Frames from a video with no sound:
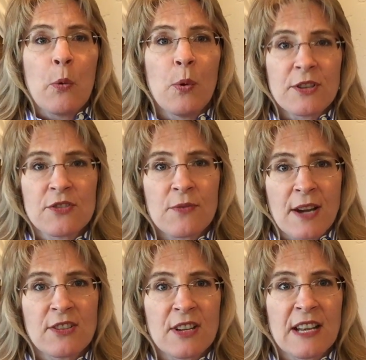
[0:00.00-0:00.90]
which
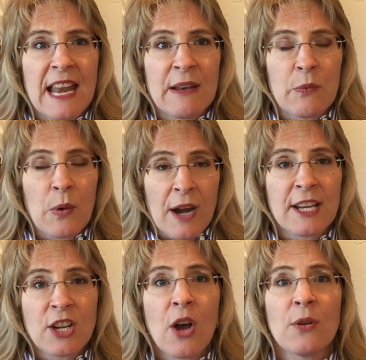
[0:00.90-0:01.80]
direction and where I
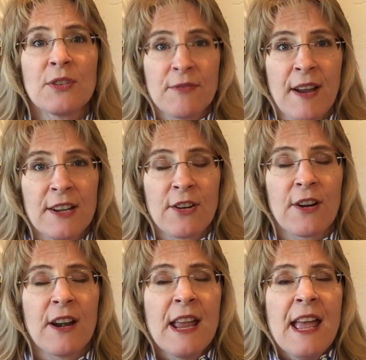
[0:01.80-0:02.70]
could go to find
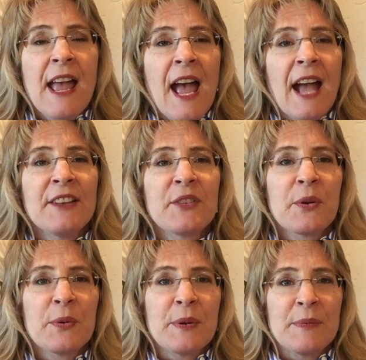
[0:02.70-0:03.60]
her. And
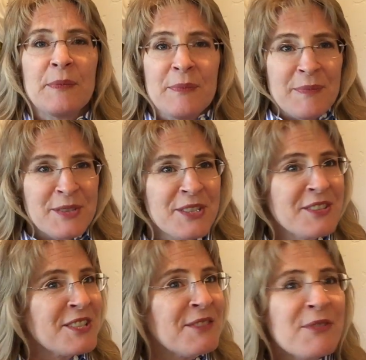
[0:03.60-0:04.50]
so it's
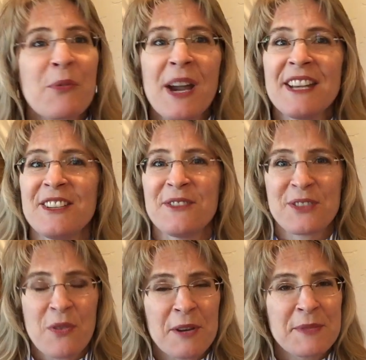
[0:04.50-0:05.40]
just a different way to
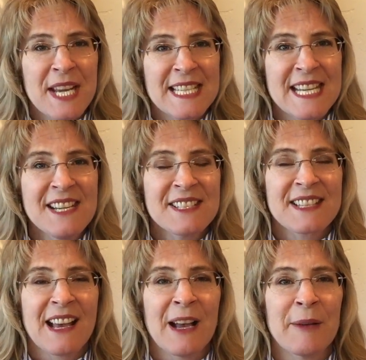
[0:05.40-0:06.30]
use quantum
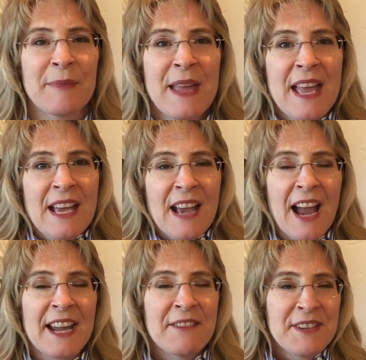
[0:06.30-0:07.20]
techniques. Um,
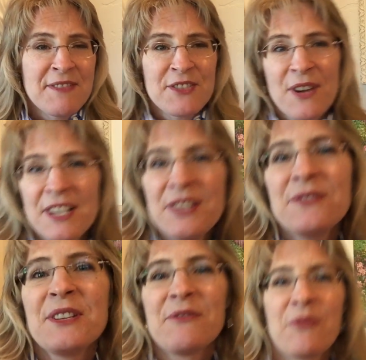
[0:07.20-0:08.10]
I have even tried to
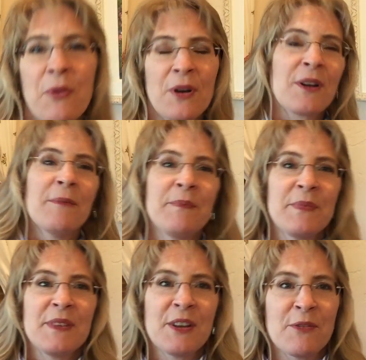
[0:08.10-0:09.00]
use it for,
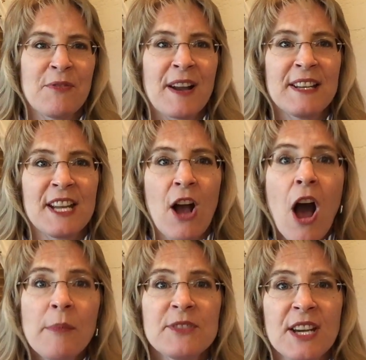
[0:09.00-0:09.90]
you know, finding
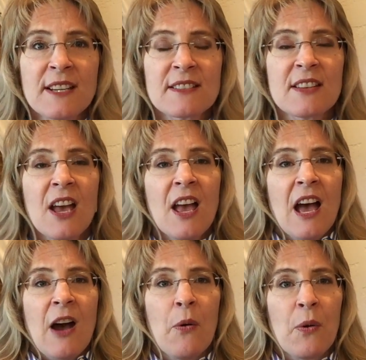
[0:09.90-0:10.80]
objects
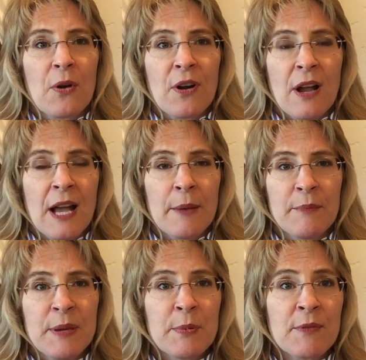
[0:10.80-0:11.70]
or
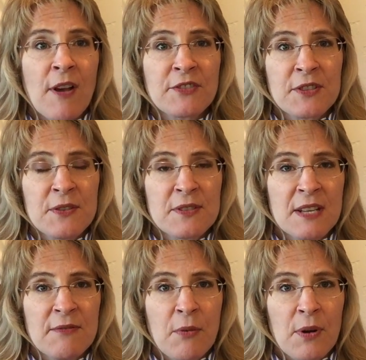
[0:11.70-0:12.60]
um, people have also used
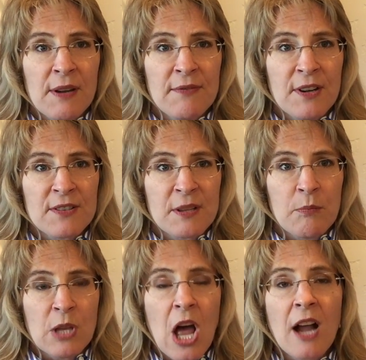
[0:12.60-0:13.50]
it for if there's a
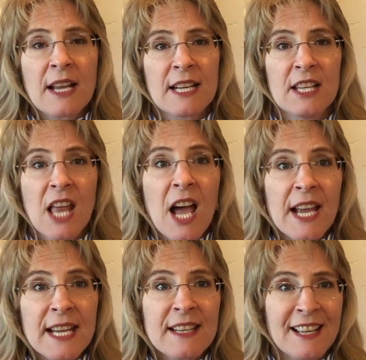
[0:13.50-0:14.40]
block in a
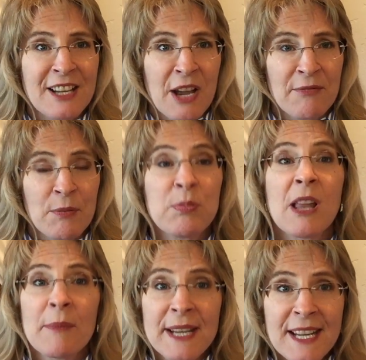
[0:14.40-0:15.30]
line, like uh, for
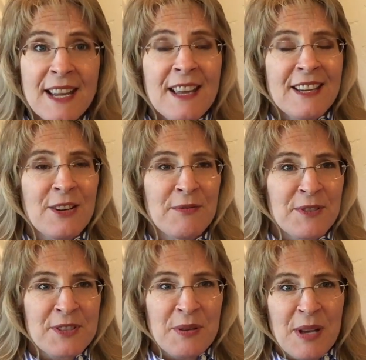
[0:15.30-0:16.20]
plumbing, you know, if
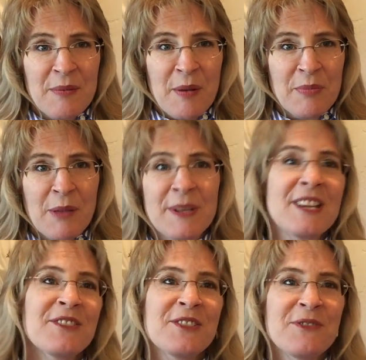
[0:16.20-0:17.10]
there's a, a, plumbing
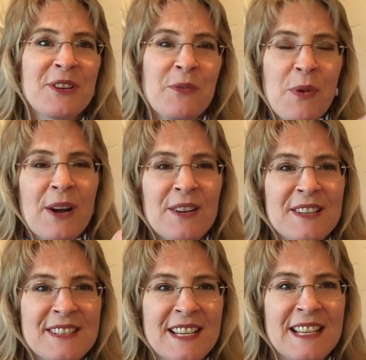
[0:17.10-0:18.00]
issue, you know, where
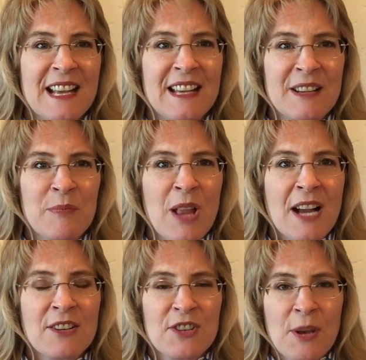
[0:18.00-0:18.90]
is it a
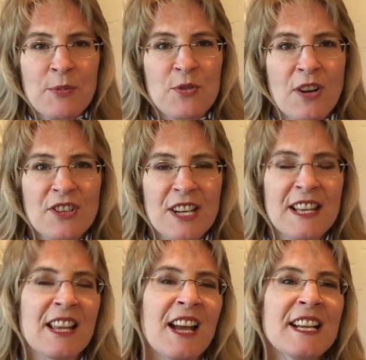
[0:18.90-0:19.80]
block or obstruction in
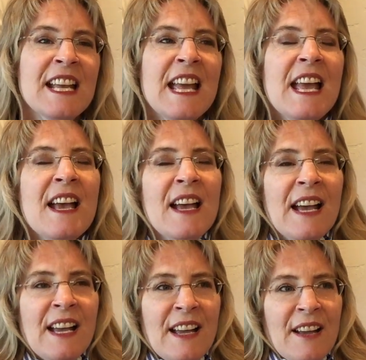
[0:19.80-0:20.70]
the line?
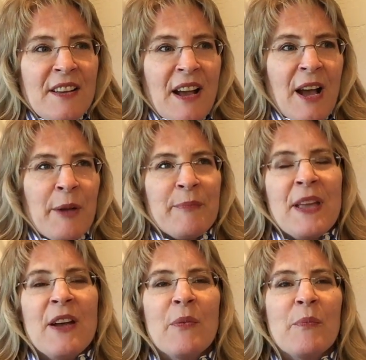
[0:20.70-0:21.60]
Um,
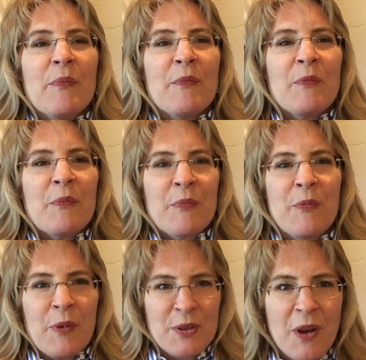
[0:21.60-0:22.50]

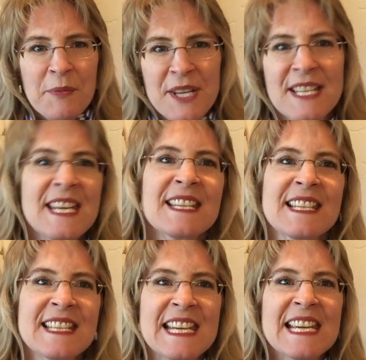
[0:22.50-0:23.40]
with quantum techniques,
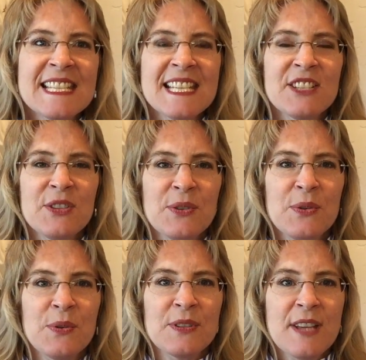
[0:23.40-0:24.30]
it's easy to